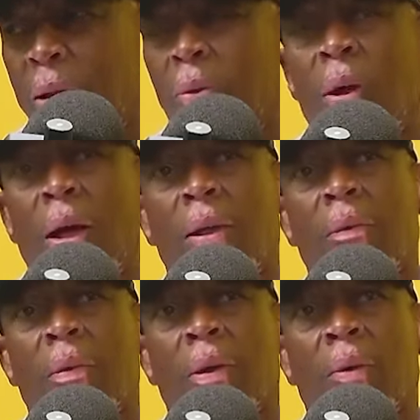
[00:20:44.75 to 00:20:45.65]
Yeah. We had
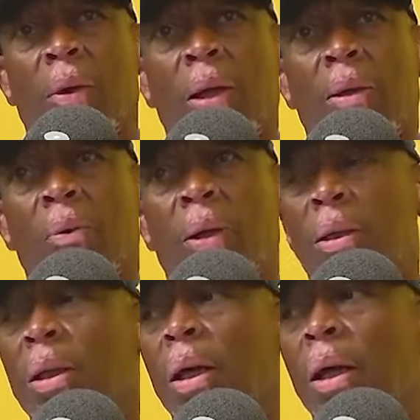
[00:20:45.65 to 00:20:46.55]
we had we had
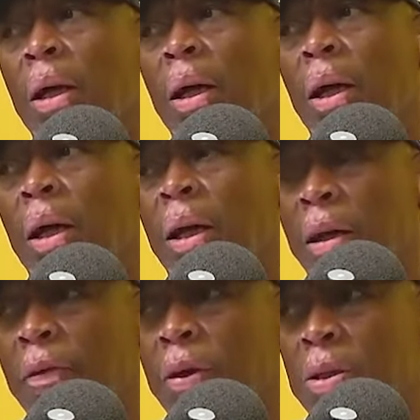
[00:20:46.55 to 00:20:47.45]
uh,
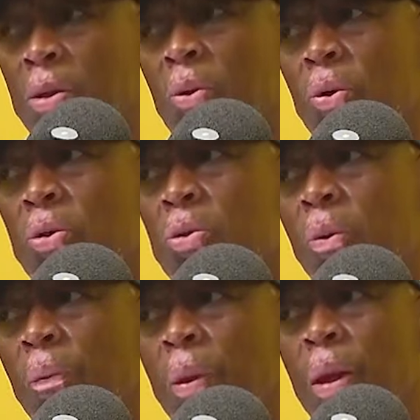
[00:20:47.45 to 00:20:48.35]
referees who used to
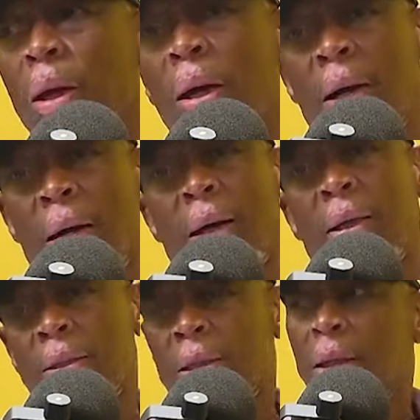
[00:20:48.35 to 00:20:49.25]

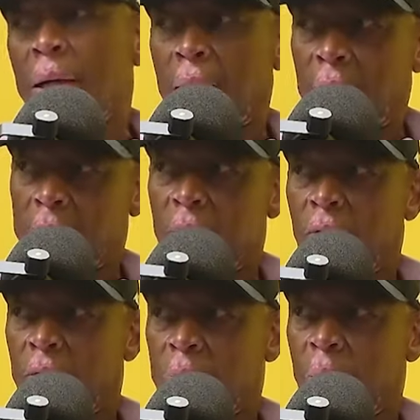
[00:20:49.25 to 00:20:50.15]
understand the character of
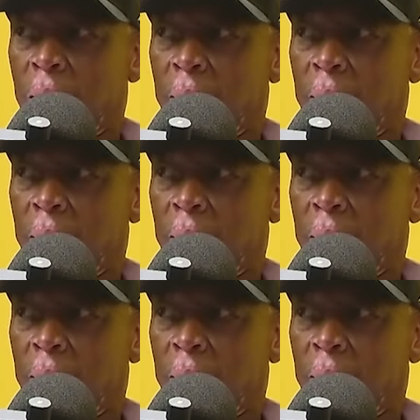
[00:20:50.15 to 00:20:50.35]
this player.